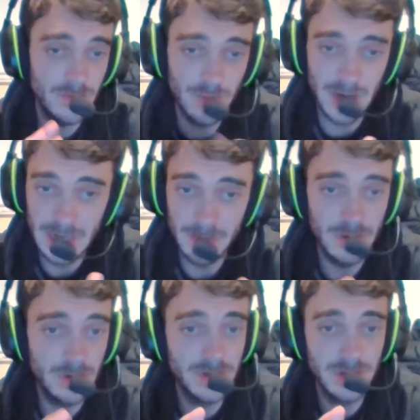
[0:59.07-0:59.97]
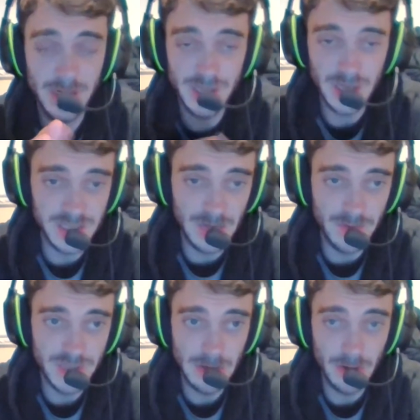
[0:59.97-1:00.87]
Frank Lampard and
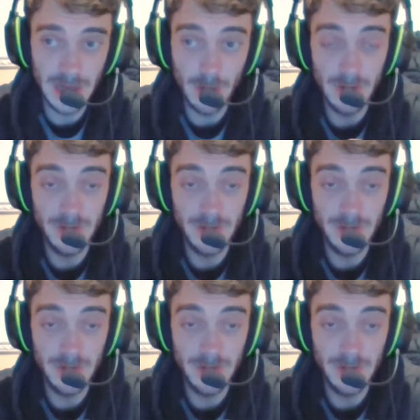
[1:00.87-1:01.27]
Steven Gerrard how well